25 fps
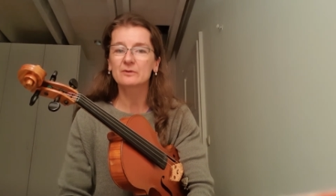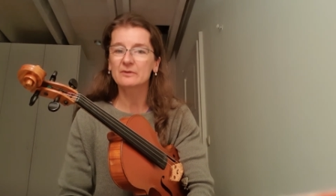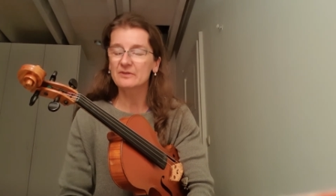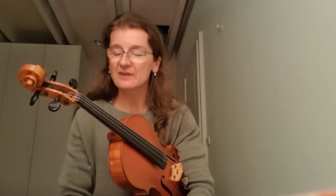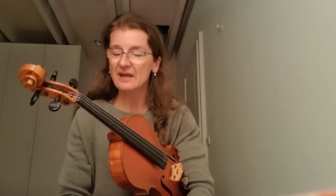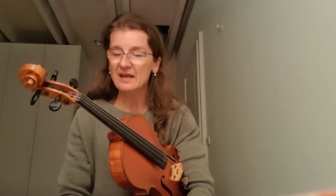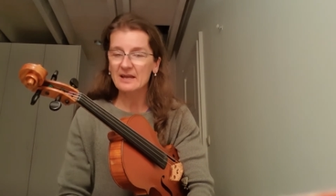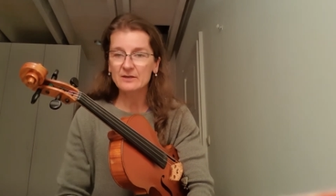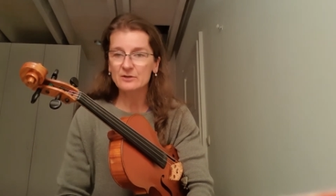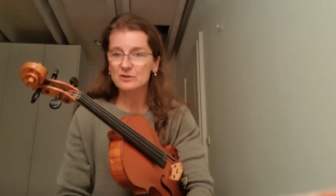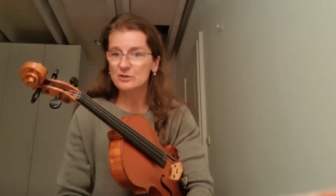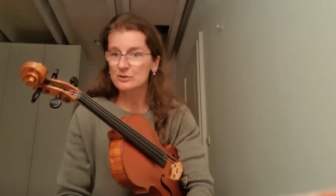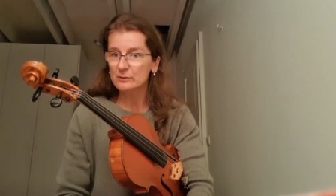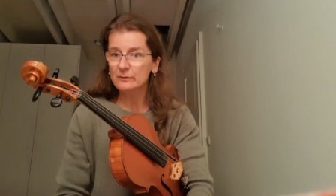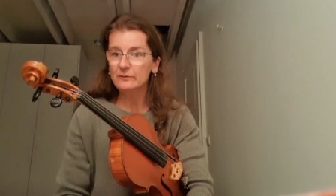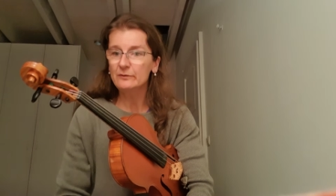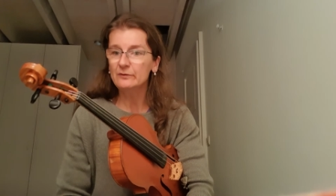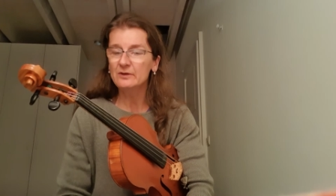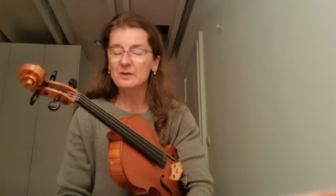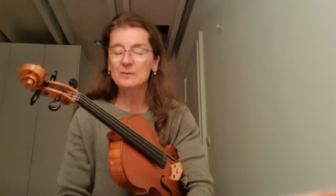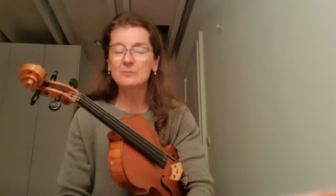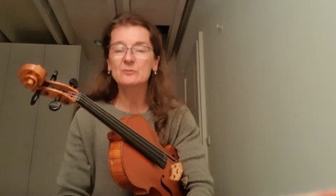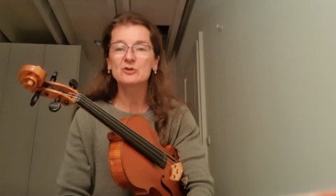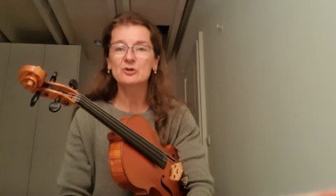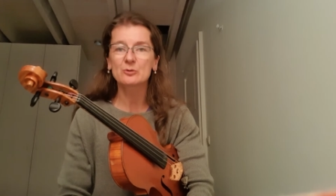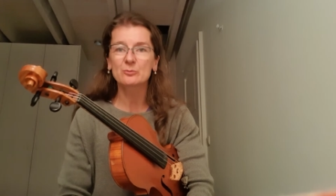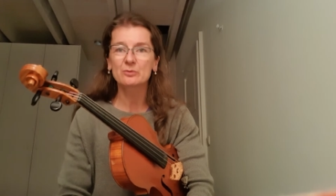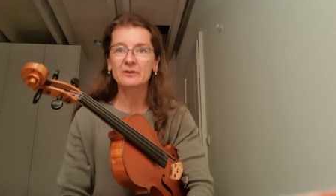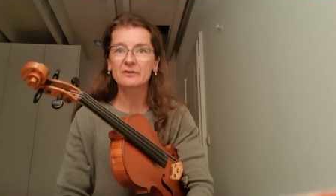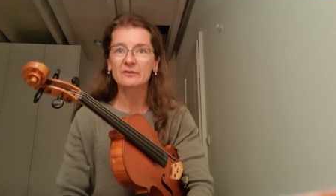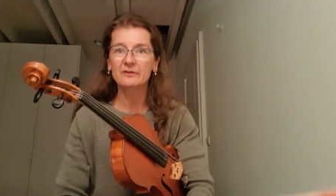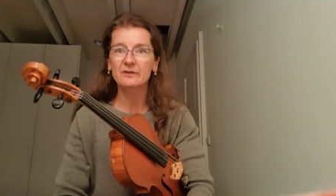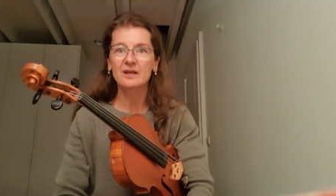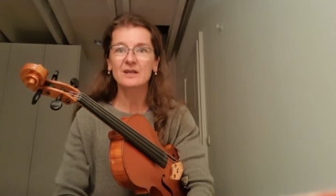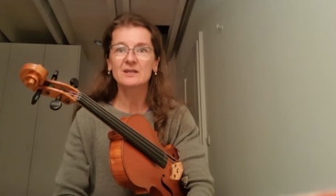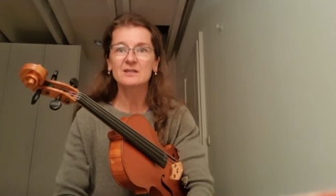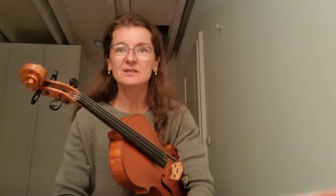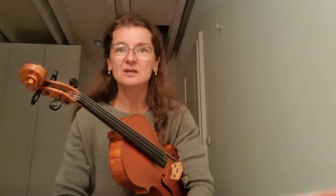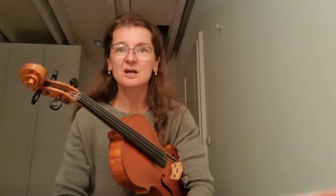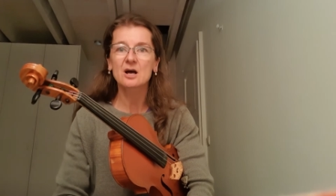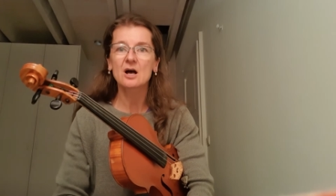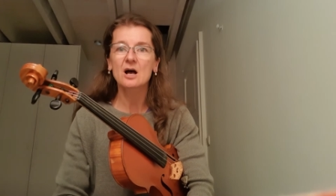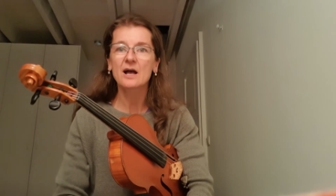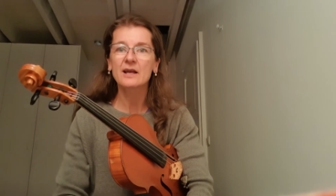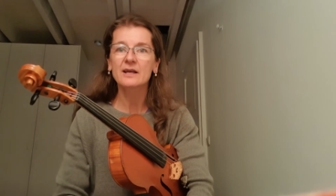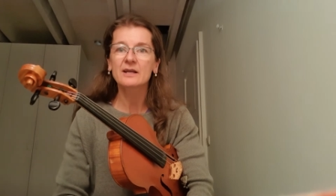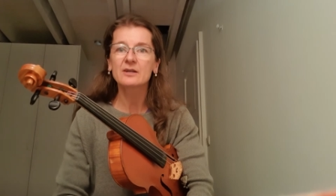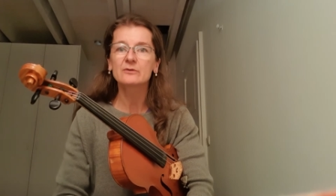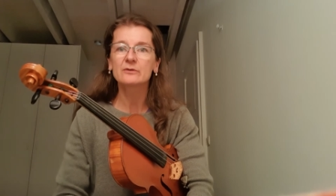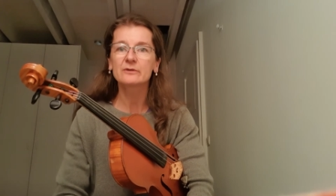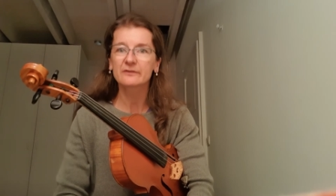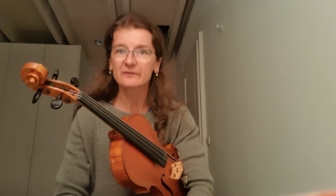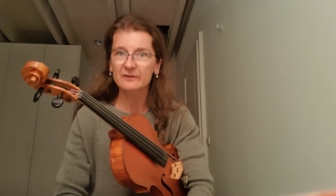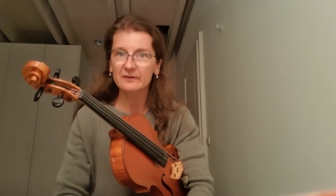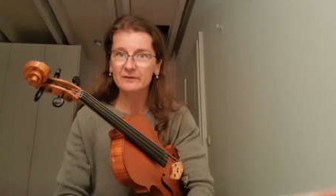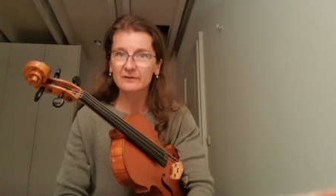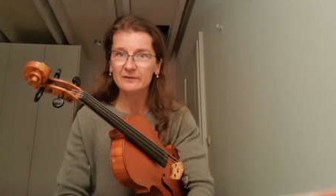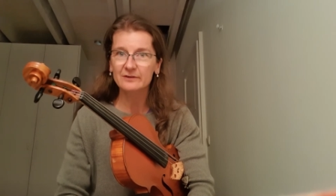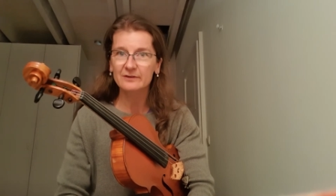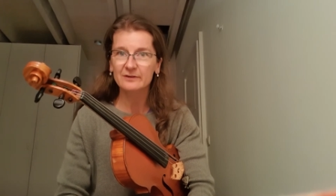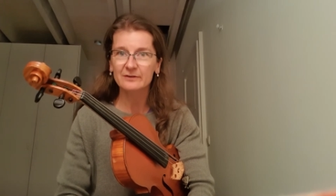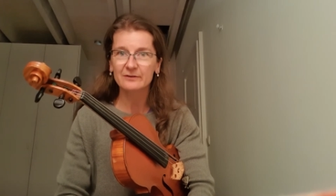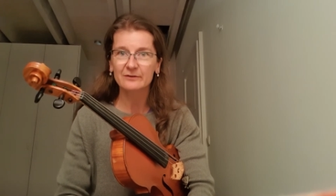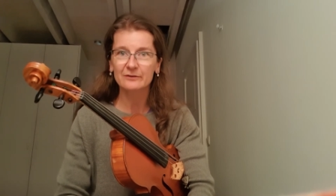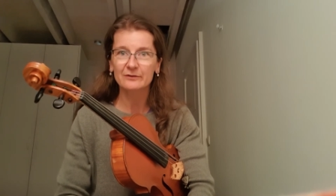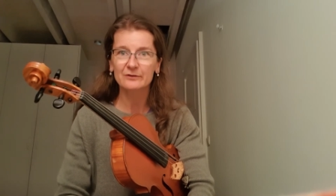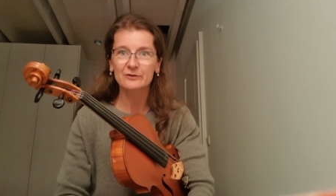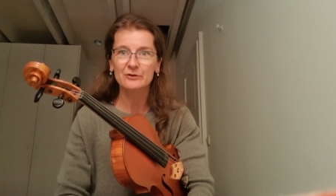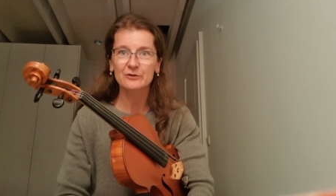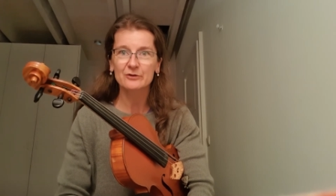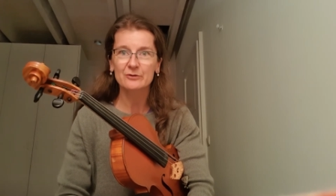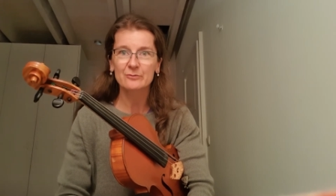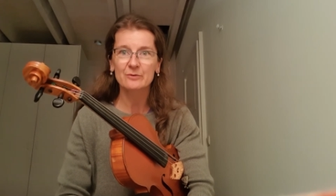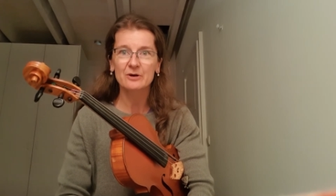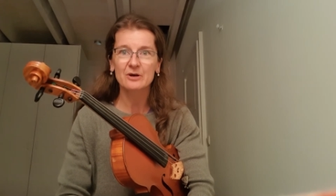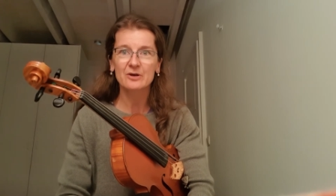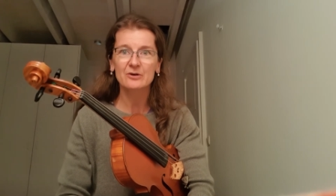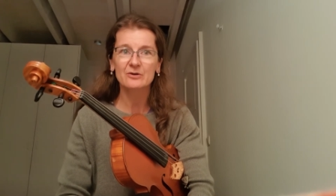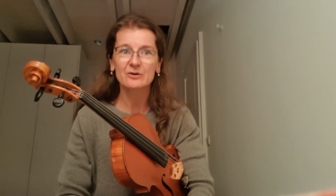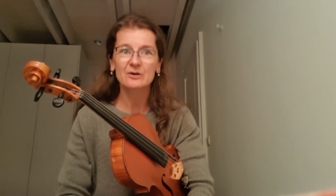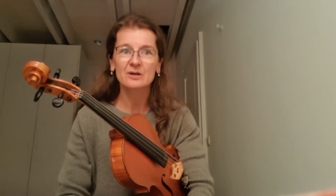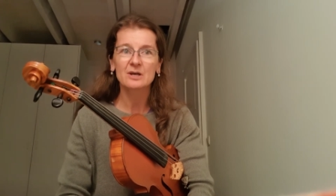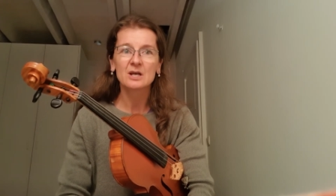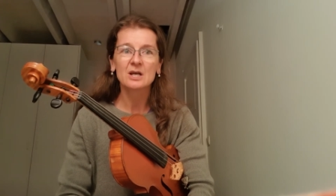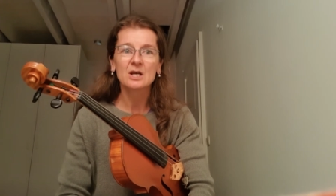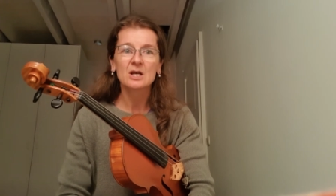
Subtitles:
they do seem to present a higher resistance to the bow.